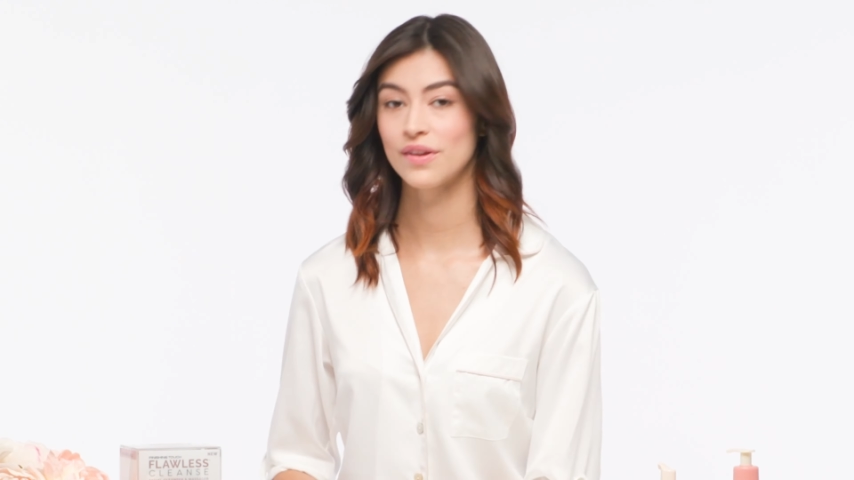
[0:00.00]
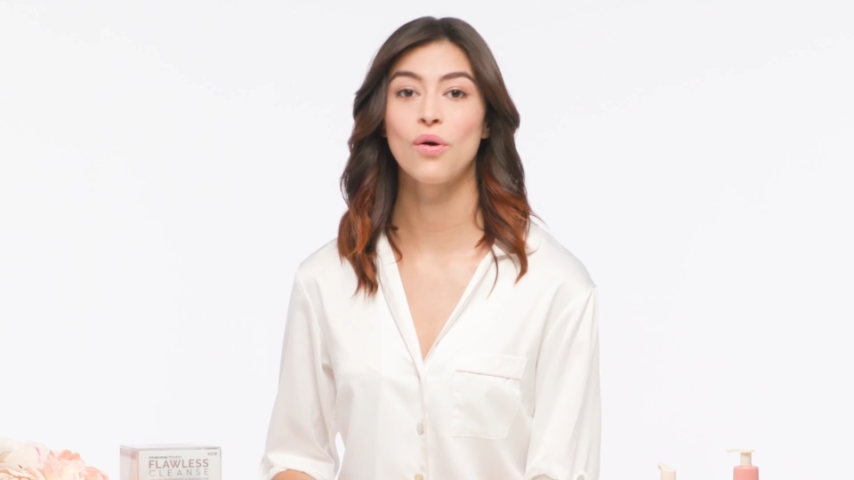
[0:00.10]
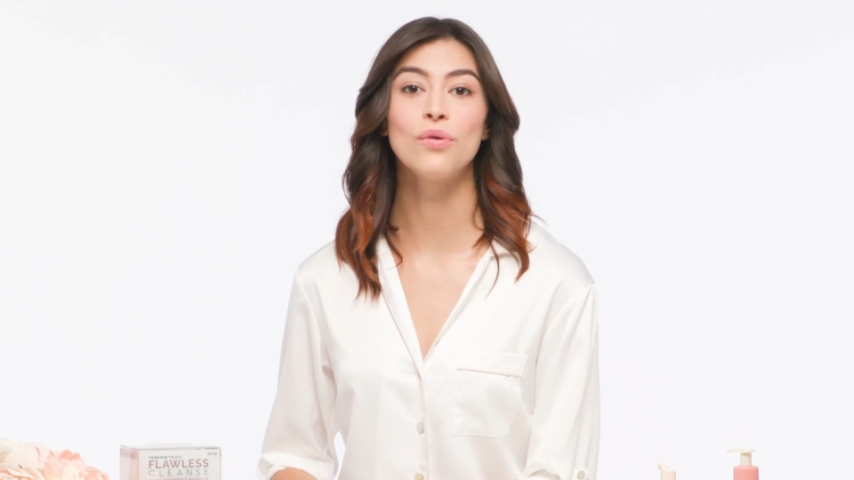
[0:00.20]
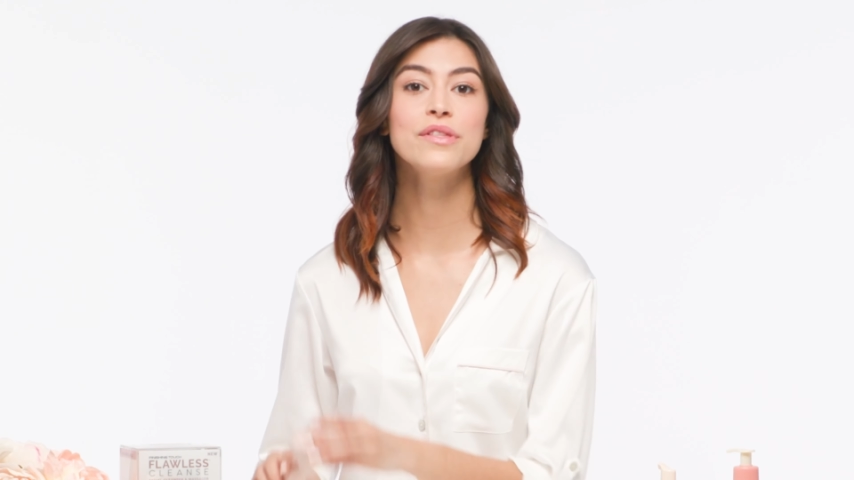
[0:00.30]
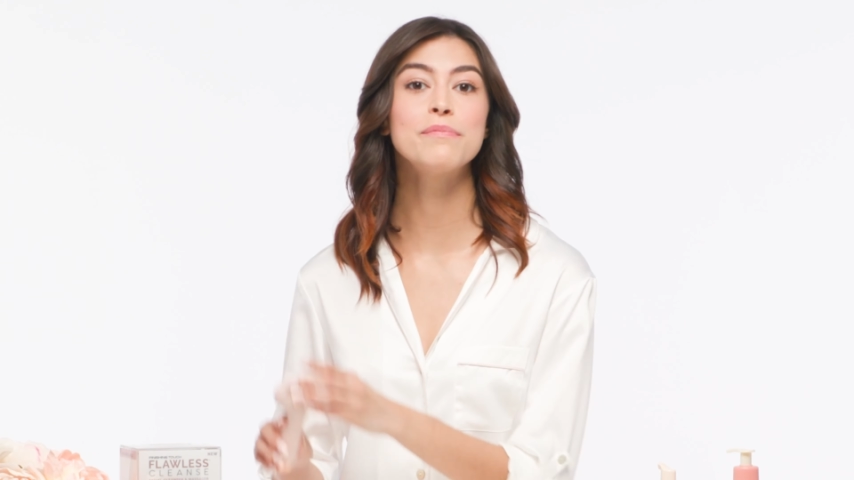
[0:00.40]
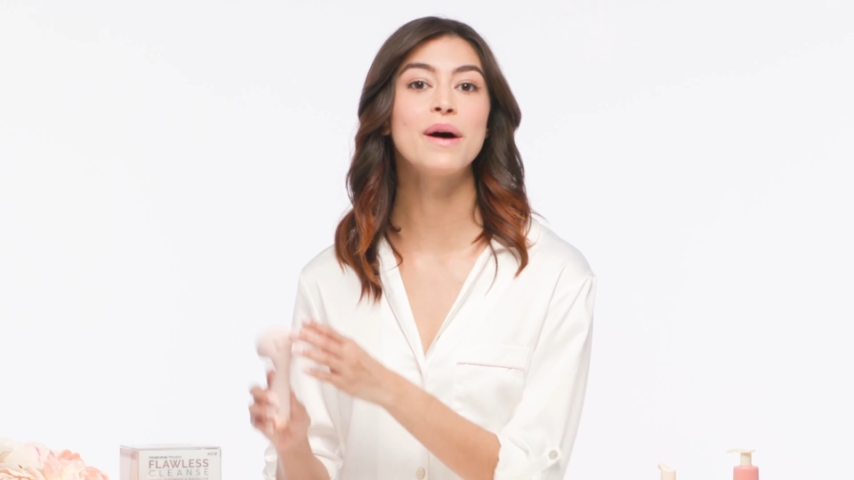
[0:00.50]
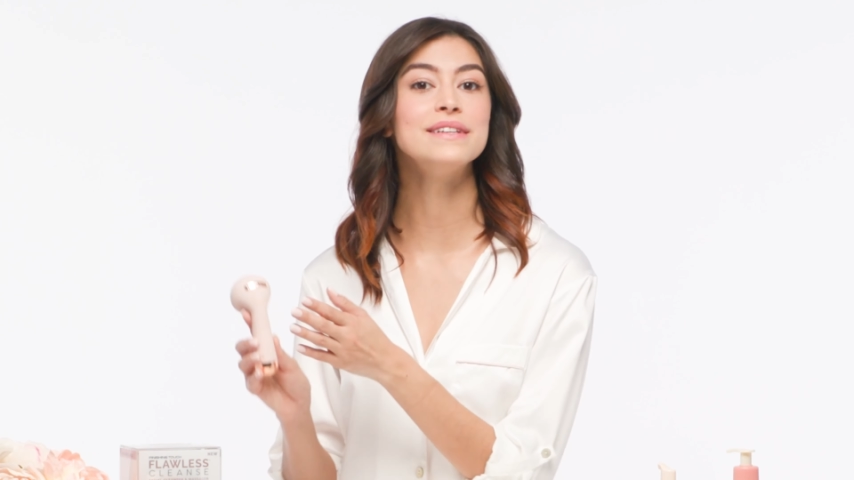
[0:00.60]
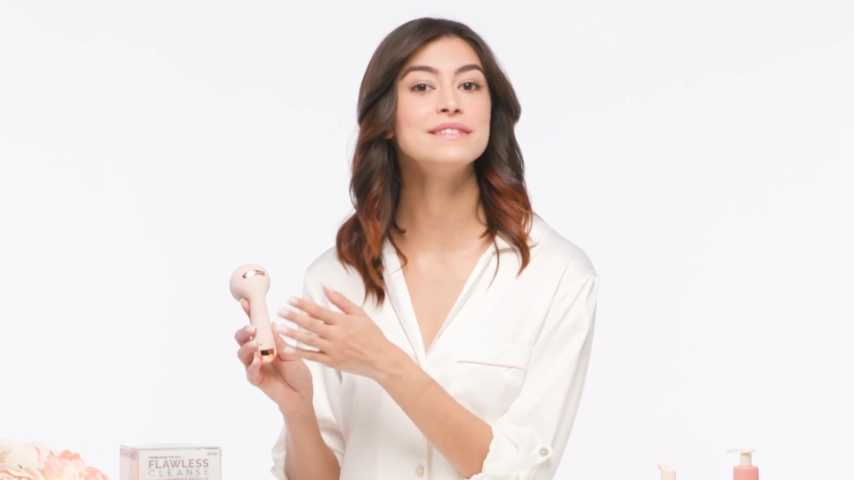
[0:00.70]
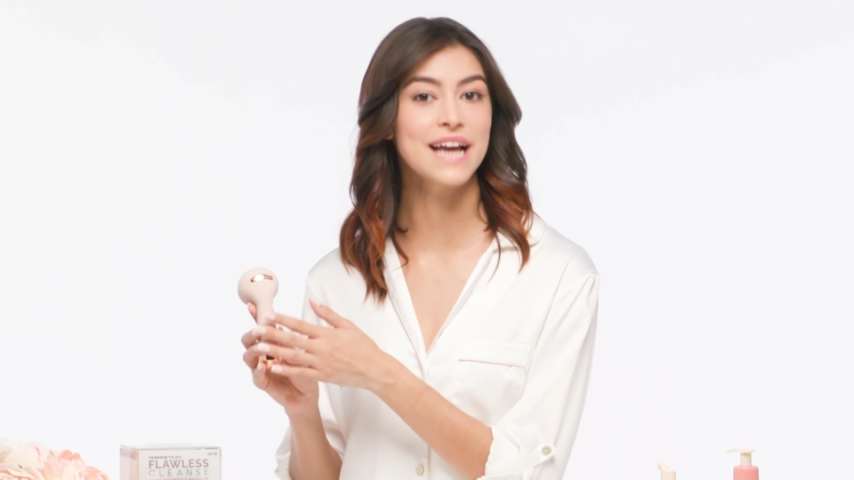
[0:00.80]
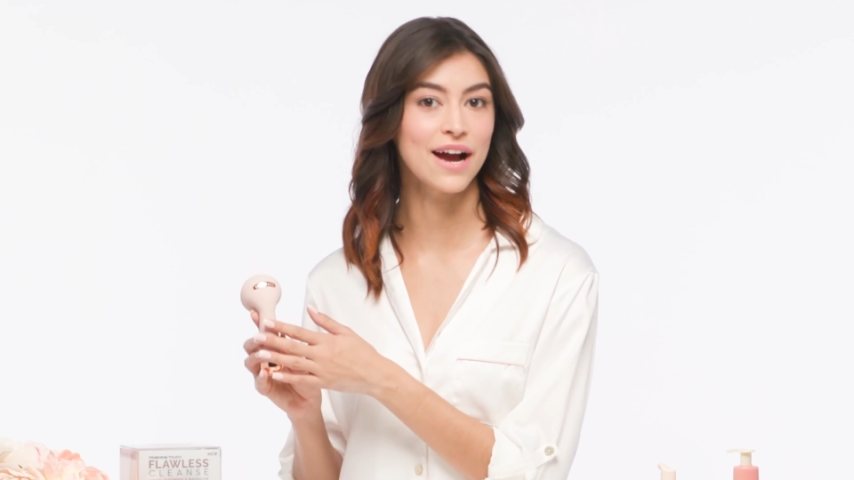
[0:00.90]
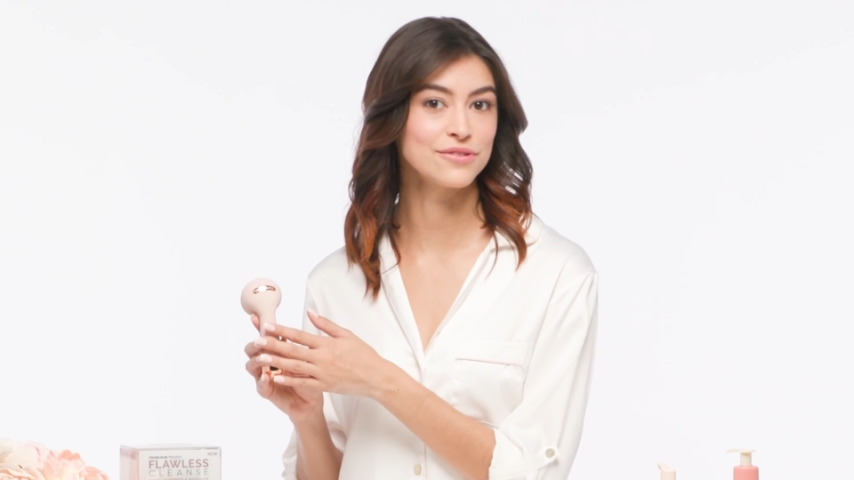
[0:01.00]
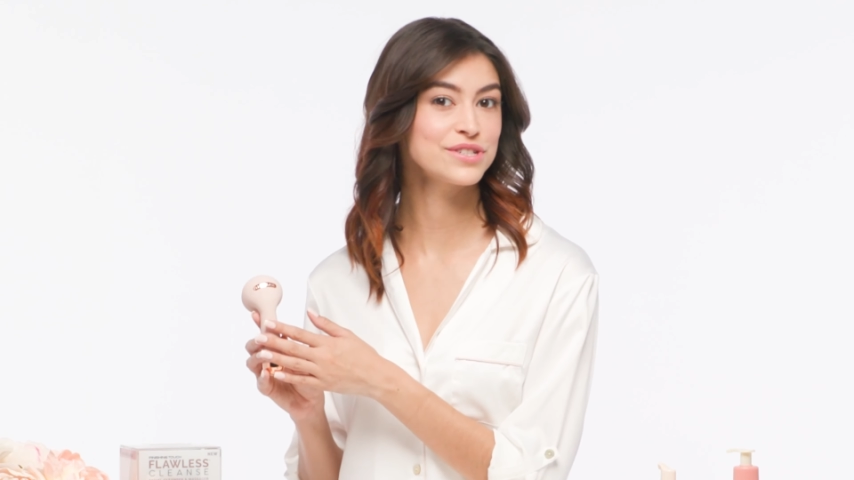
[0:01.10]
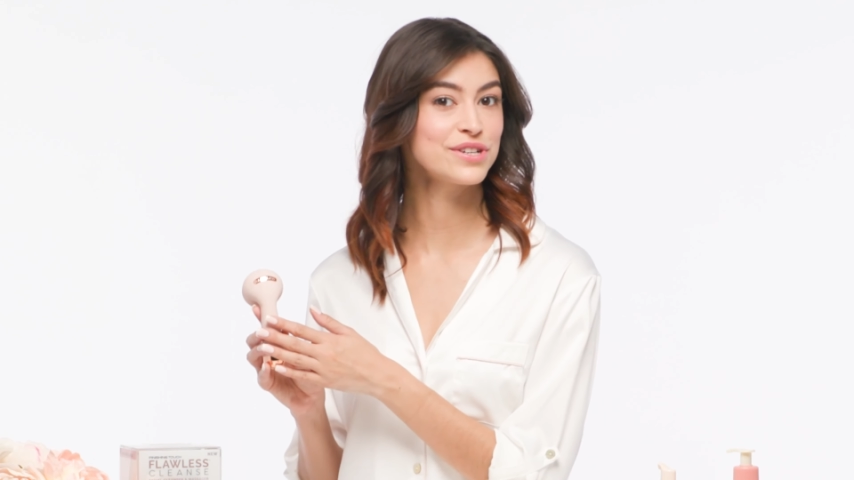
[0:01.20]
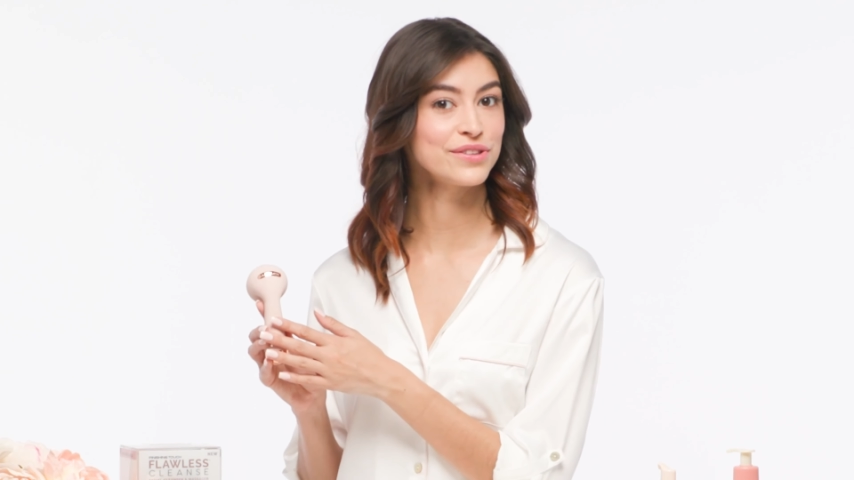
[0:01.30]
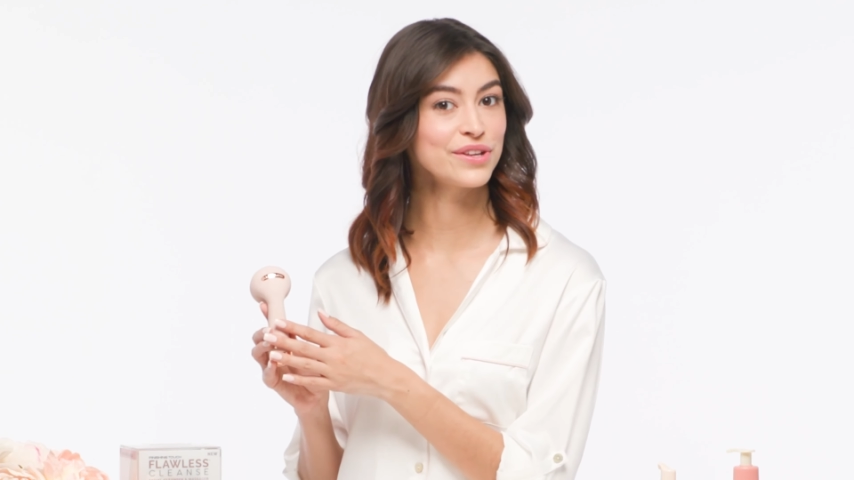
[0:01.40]
Hold the button down
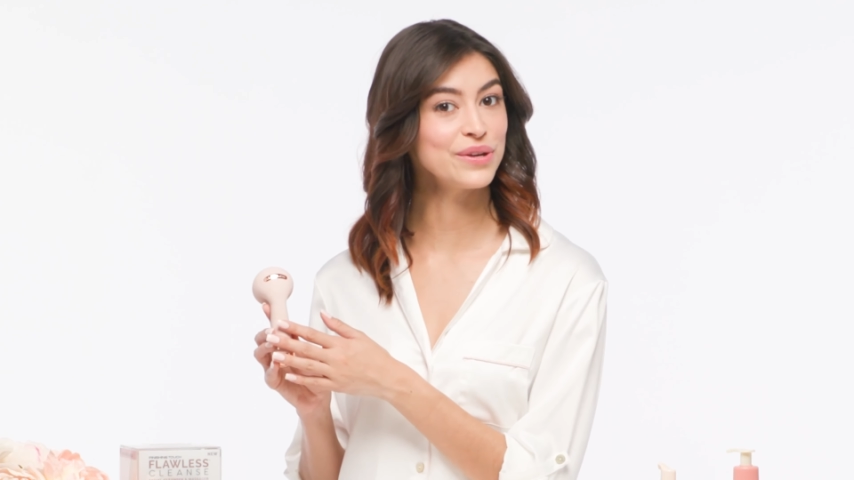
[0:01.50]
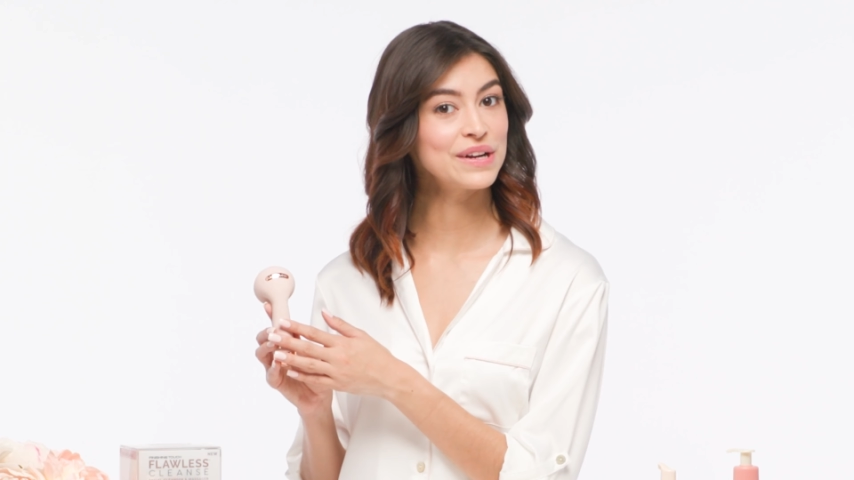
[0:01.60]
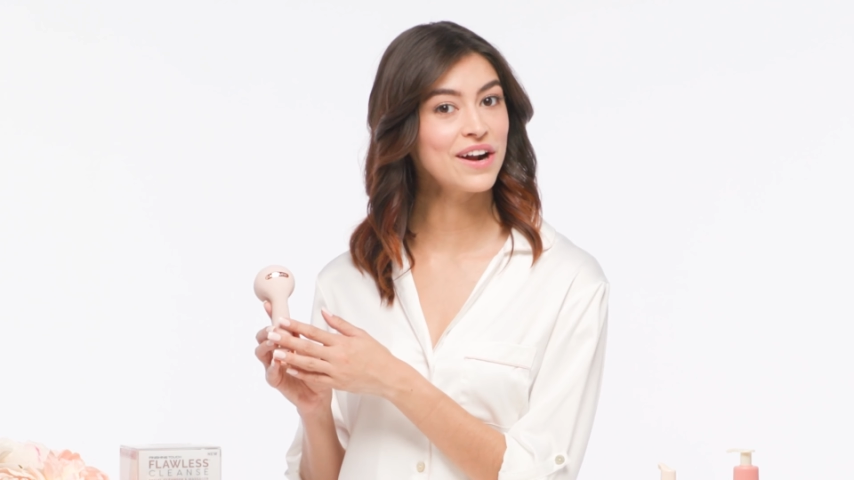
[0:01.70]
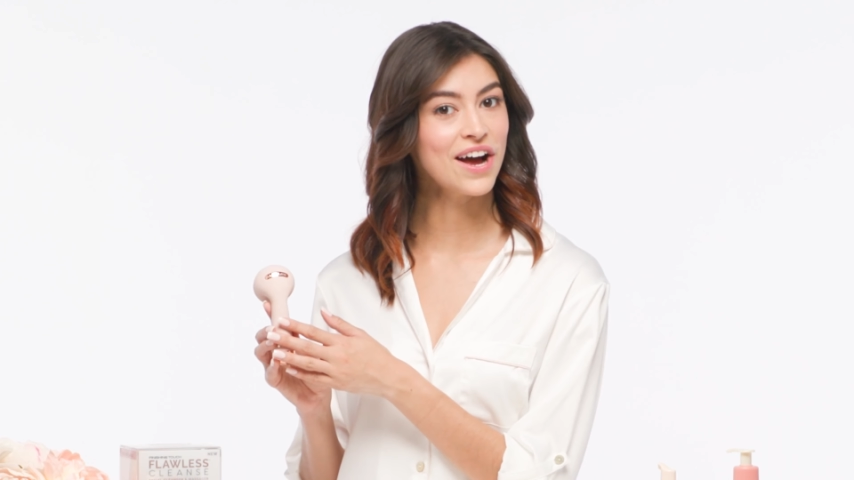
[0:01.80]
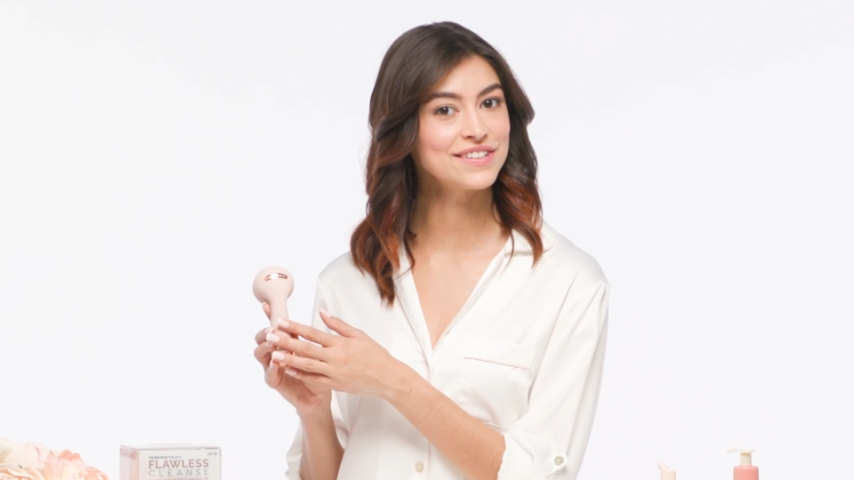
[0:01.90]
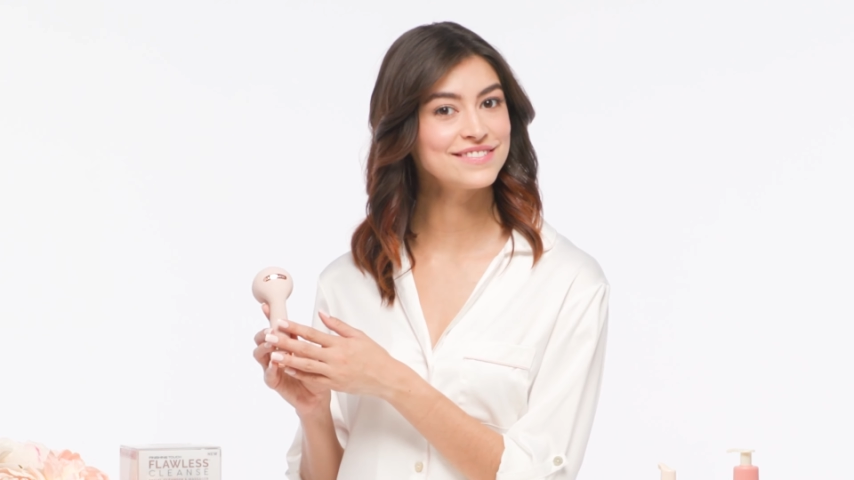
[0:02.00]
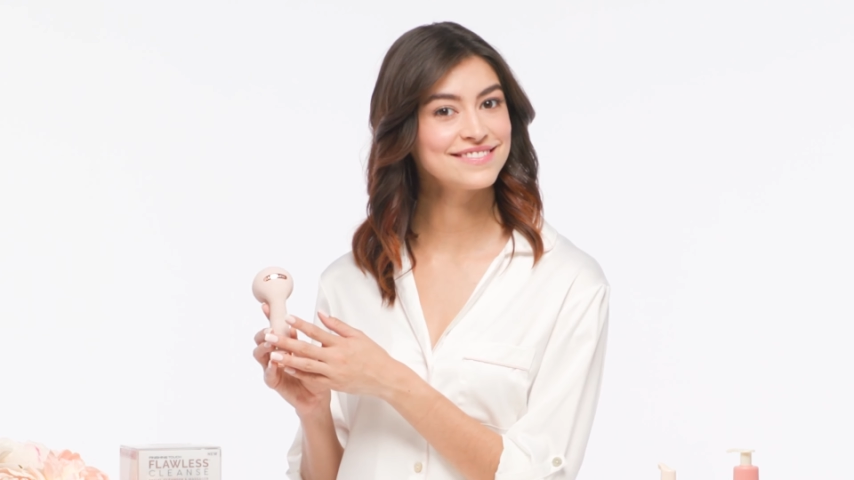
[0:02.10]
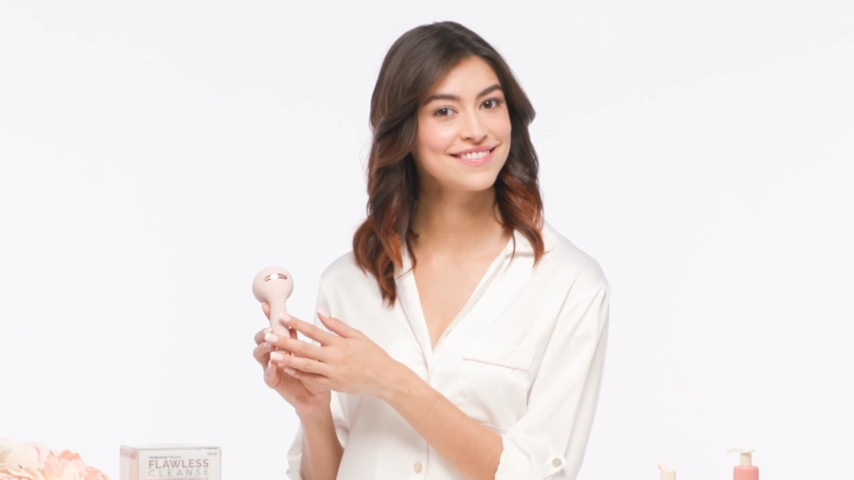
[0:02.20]
to turn the unit on.